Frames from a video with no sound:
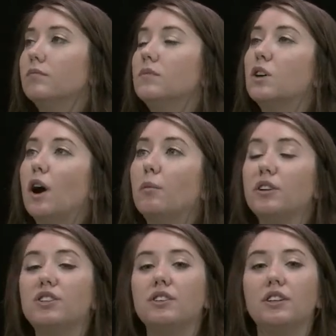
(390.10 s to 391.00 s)
So I
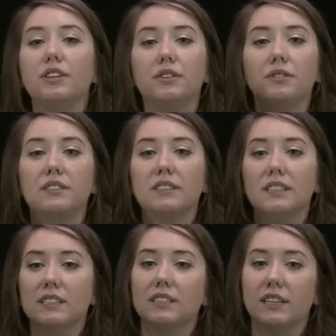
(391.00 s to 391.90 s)
want you to use
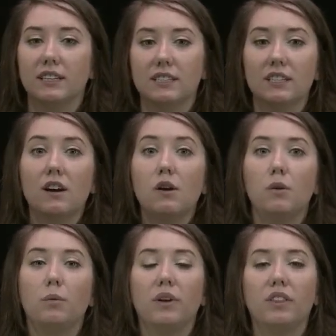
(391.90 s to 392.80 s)
this list
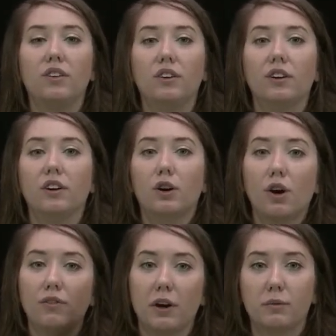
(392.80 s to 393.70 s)
with your
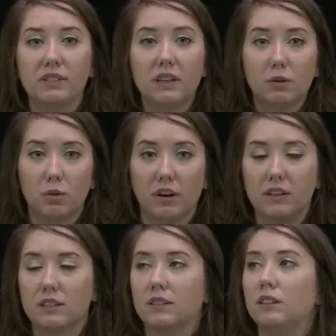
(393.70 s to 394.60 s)
co-requisite
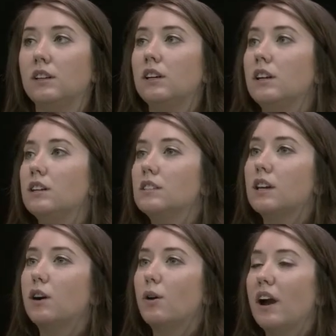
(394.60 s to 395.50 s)
course.
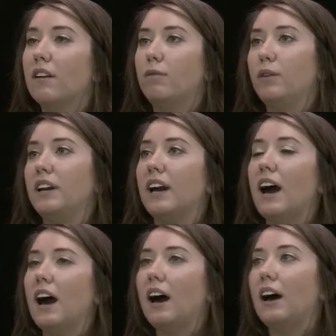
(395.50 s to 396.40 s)
So if we
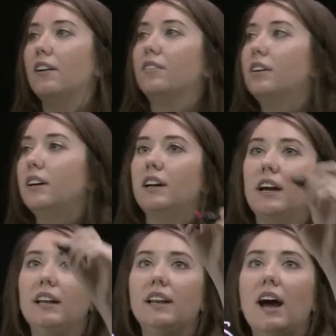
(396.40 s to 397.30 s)
have
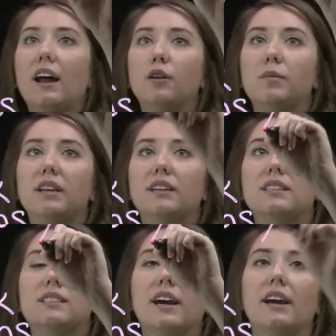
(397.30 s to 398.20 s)
anatomy, let's
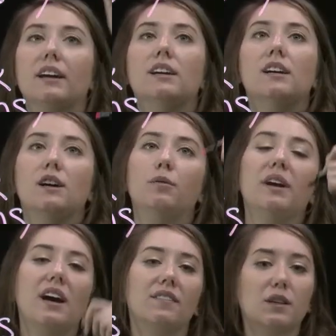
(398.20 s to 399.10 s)
say, and we
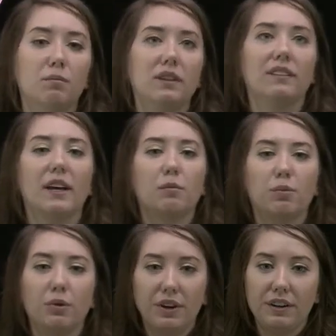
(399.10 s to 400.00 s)
have something like
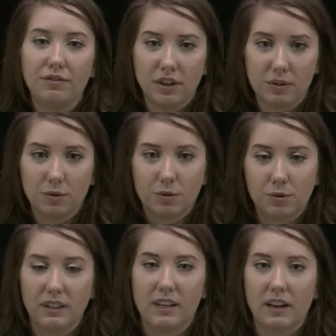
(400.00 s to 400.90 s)
prefrontal
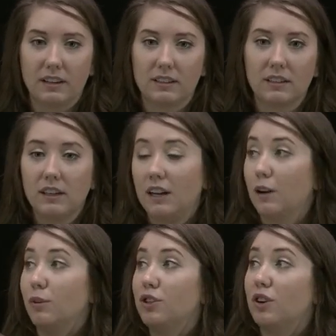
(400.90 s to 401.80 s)
cortex,
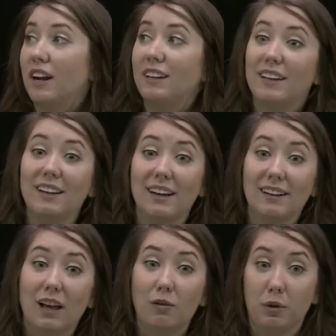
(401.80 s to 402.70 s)
and we're trying to connect
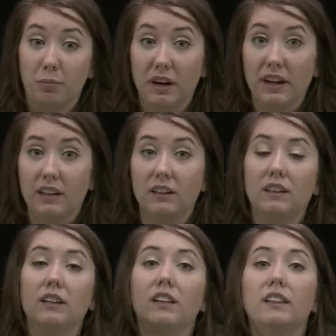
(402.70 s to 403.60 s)
that with bun,
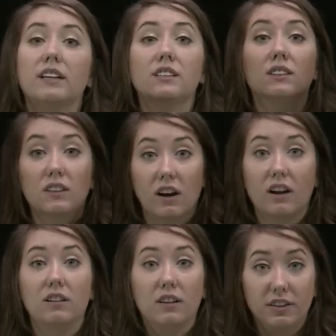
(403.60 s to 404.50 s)
that's a
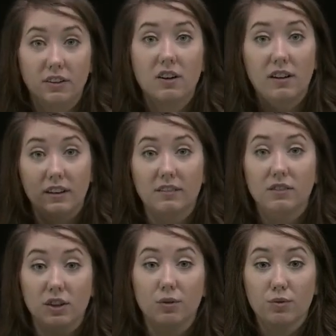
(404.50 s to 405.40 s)
lot on your cognitive
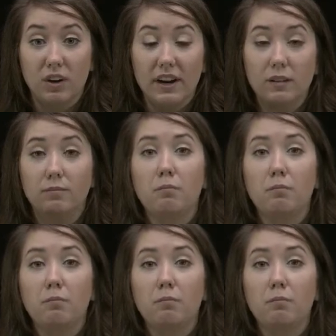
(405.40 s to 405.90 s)
load, right?